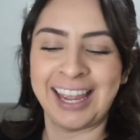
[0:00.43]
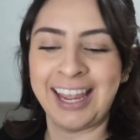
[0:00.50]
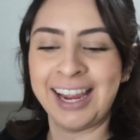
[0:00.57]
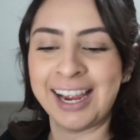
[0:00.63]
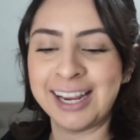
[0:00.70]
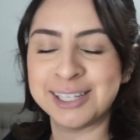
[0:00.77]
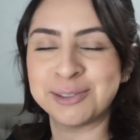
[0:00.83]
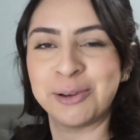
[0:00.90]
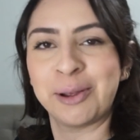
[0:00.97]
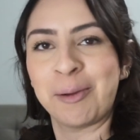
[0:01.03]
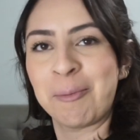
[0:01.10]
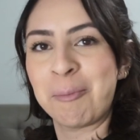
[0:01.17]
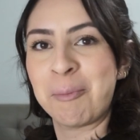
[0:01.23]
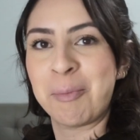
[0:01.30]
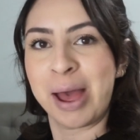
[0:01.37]
Hey guys,
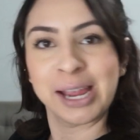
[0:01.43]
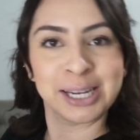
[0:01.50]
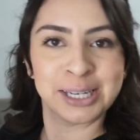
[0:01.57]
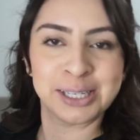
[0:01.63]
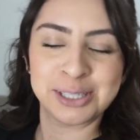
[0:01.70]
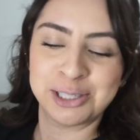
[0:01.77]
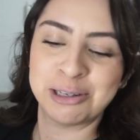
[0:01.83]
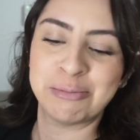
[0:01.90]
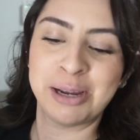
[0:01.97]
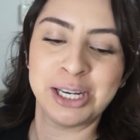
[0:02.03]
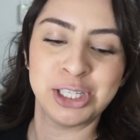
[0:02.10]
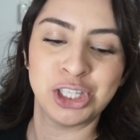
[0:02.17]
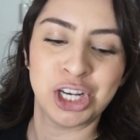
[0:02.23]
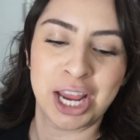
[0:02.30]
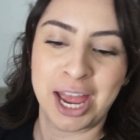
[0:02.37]
welcome back to
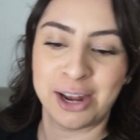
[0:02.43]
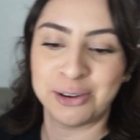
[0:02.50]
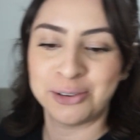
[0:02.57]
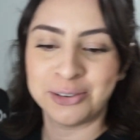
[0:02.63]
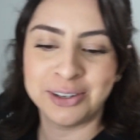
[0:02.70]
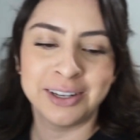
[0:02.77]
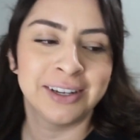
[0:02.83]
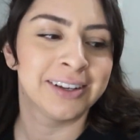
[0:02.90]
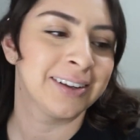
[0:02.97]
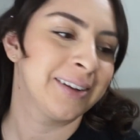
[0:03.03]
my channel.